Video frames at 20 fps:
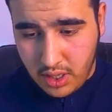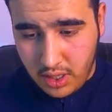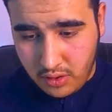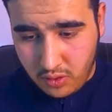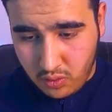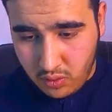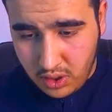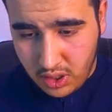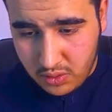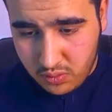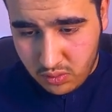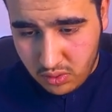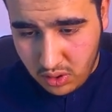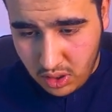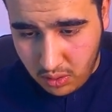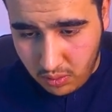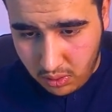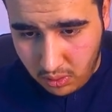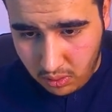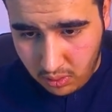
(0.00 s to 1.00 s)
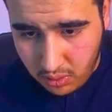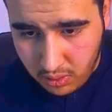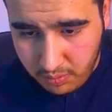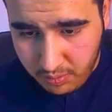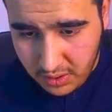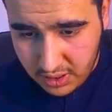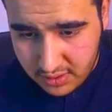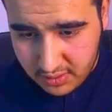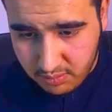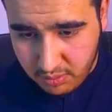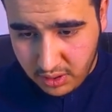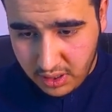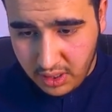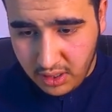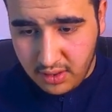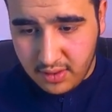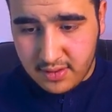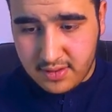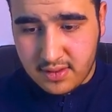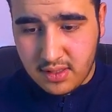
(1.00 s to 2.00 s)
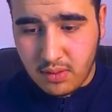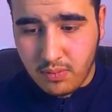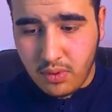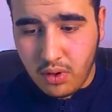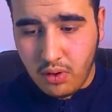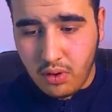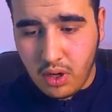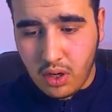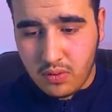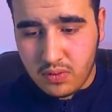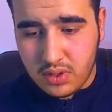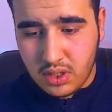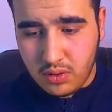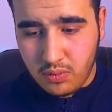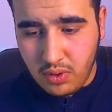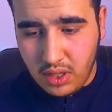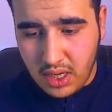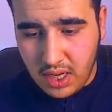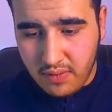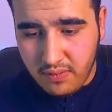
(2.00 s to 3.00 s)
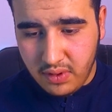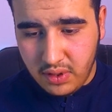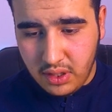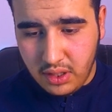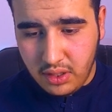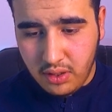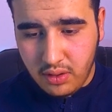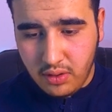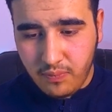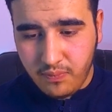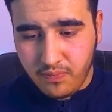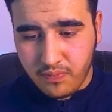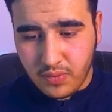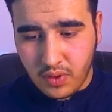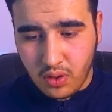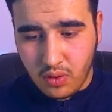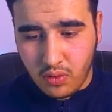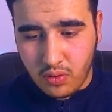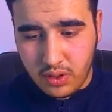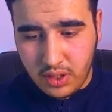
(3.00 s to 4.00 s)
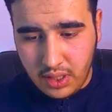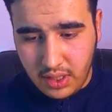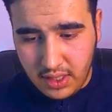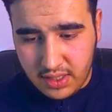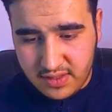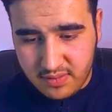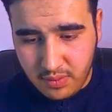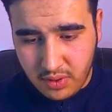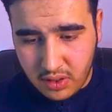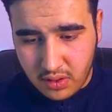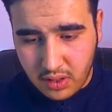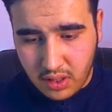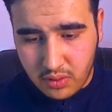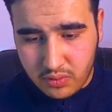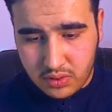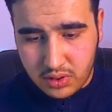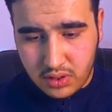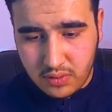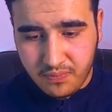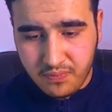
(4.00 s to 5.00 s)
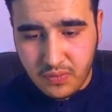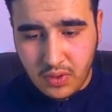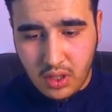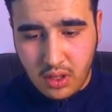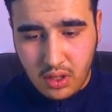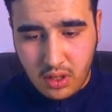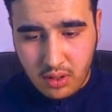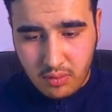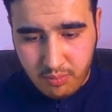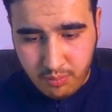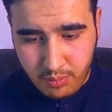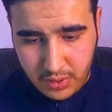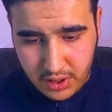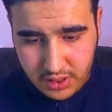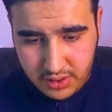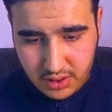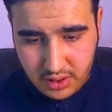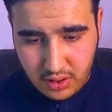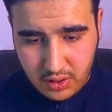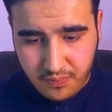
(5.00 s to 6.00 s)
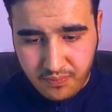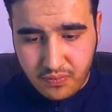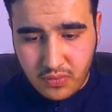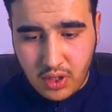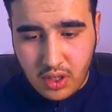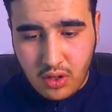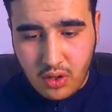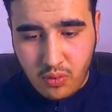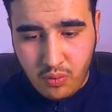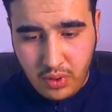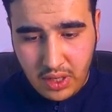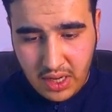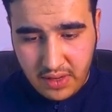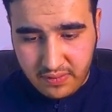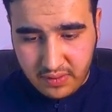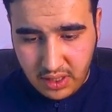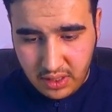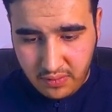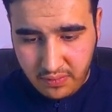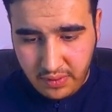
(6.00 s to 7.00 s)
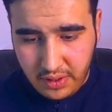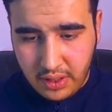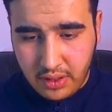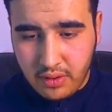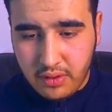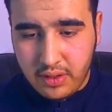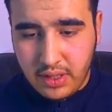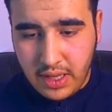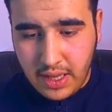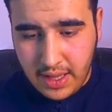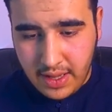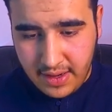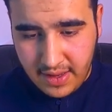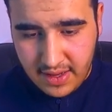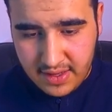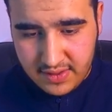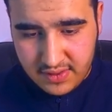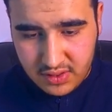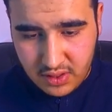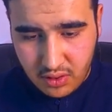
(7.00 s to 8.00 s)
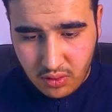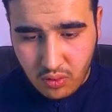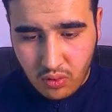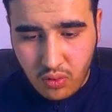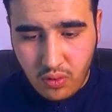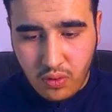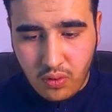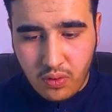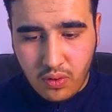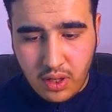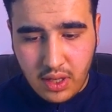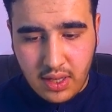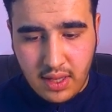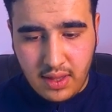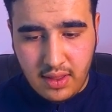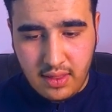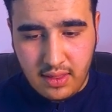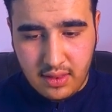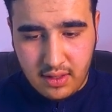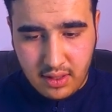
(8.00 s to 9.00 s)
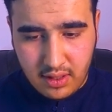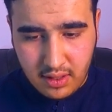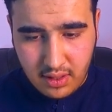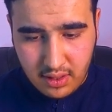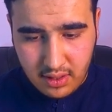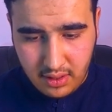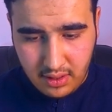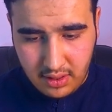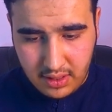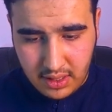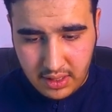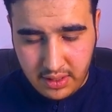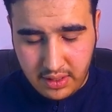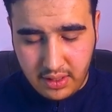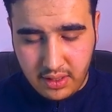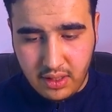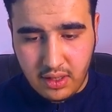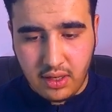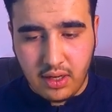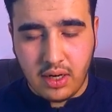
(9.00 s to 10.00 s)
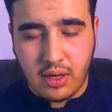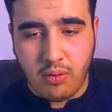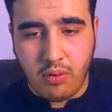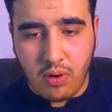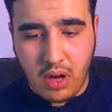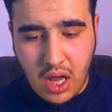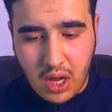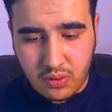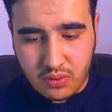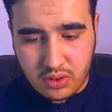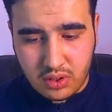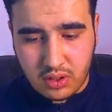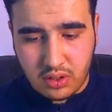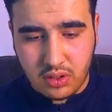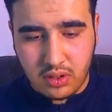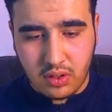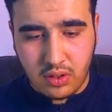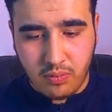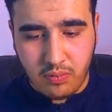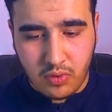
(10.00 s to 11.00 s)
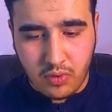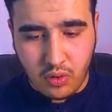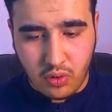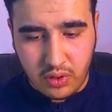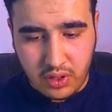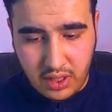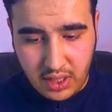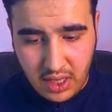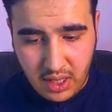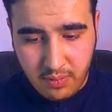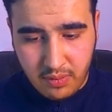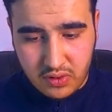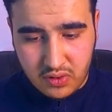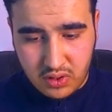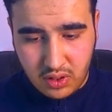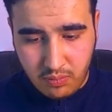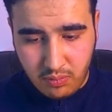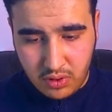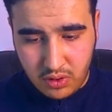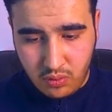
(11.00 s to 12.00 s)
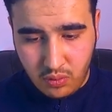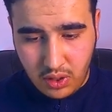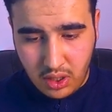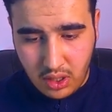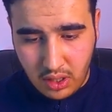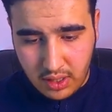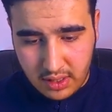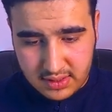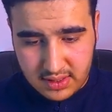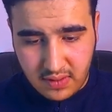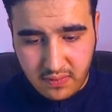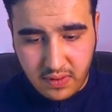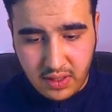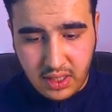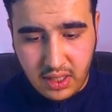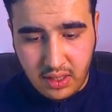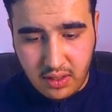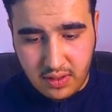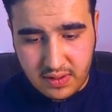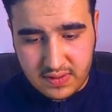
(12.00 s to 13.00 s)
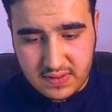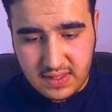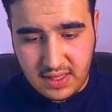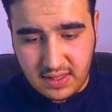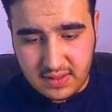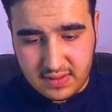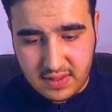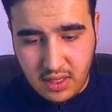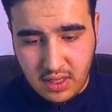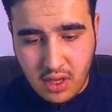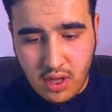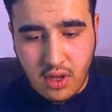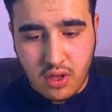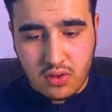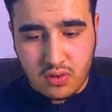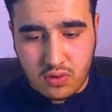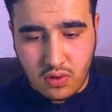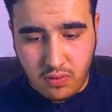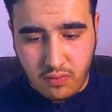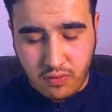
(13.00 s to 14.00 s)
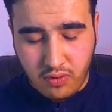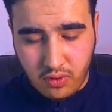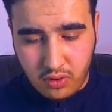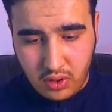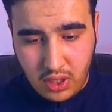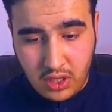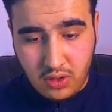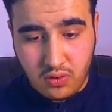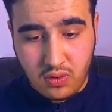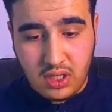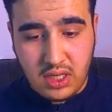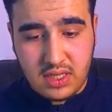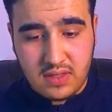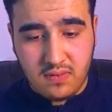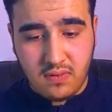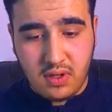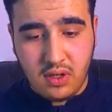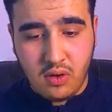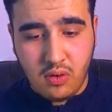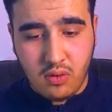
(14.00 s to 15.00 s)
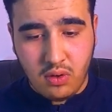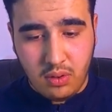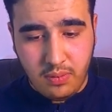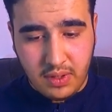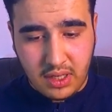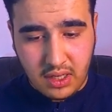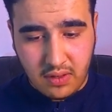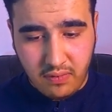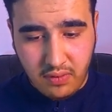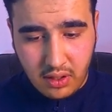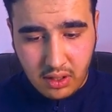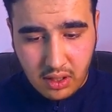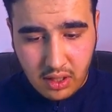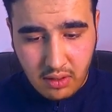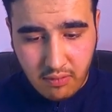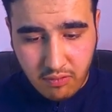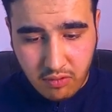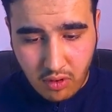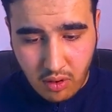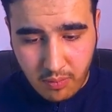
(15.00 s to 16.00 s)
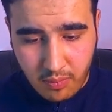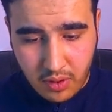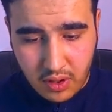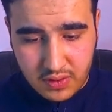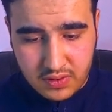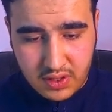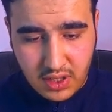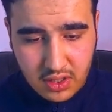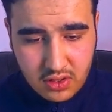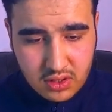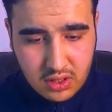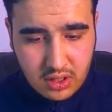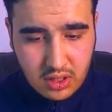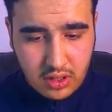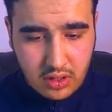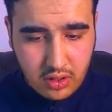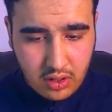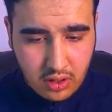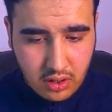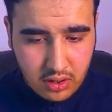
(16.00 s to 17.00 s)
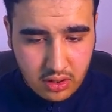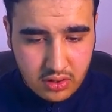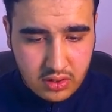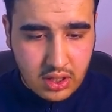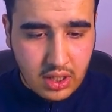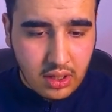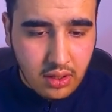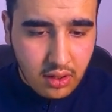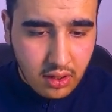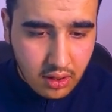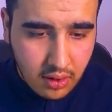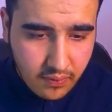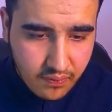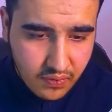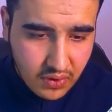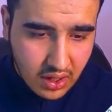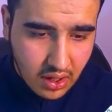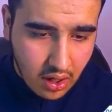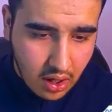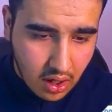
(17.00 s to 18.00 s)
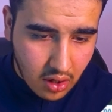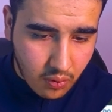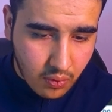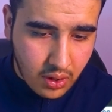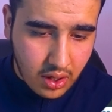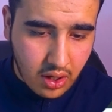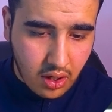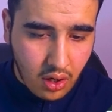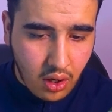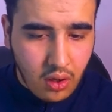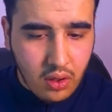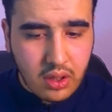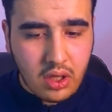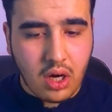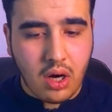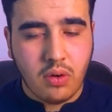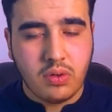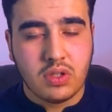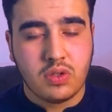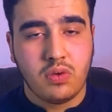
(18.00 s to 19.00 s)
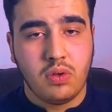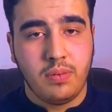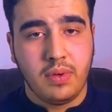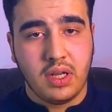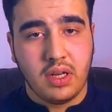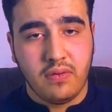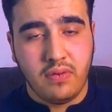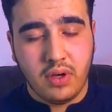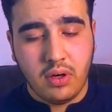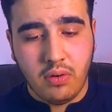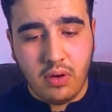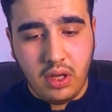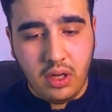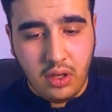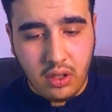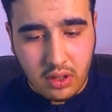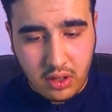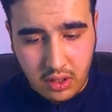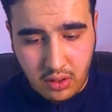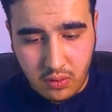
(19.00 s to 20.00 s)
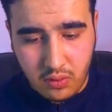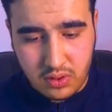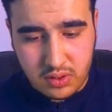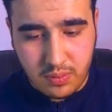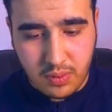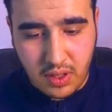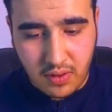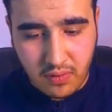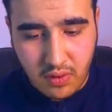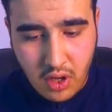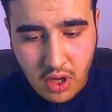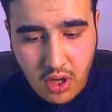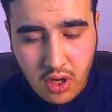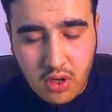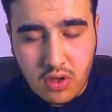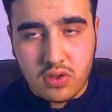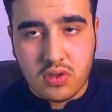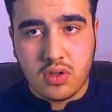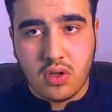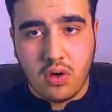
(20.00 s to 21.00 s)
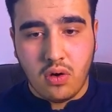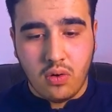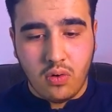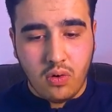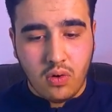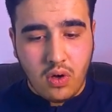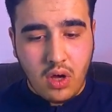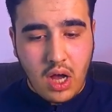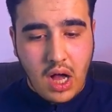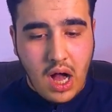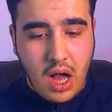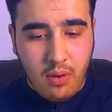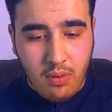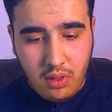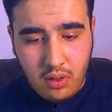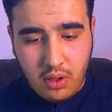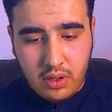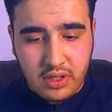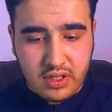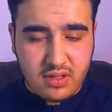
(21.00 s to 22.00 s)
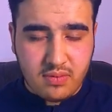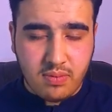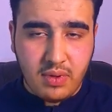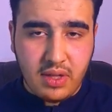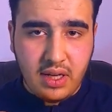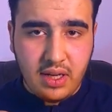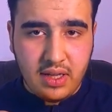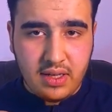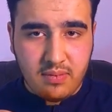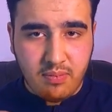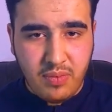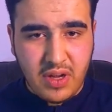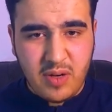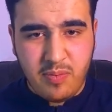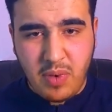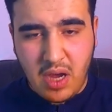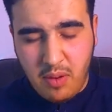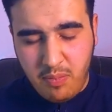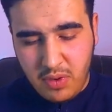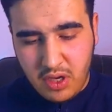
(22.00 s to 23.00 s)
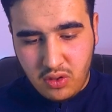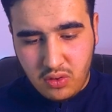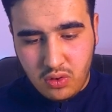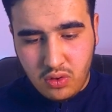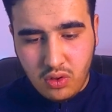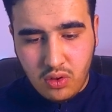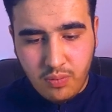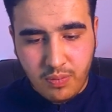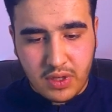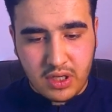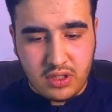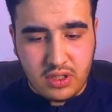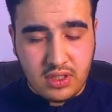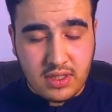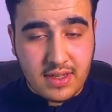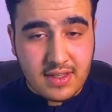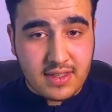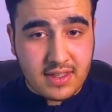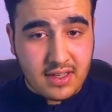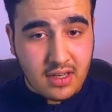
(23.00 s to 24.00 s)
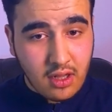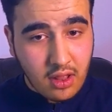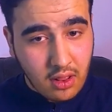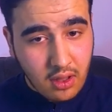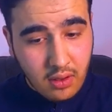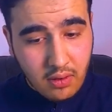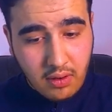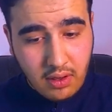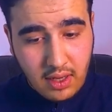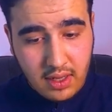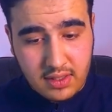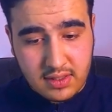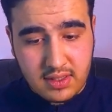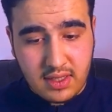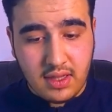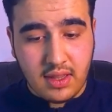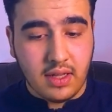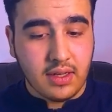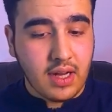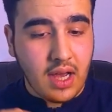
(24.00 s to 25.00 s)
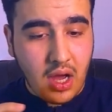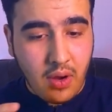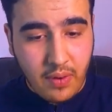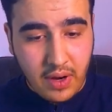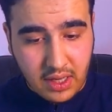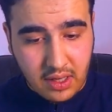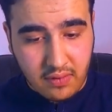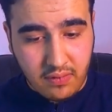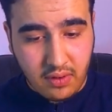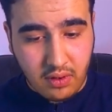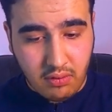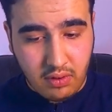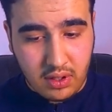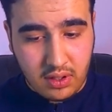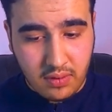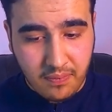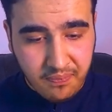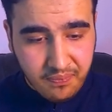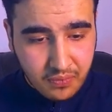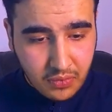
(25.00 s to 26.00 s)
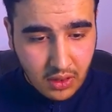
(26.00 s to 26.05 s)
In today's video, I will not be explaining the summary route that we have in here or the ESBR router, but we have configured the area 0 and that route or the neighborship between R7 and R6. So in today's video, we'll be configuring from R6 till R1. All the routers will be configuring the OSPF. So I will not explain it bit by bit to you, but just look and see that how I configure it.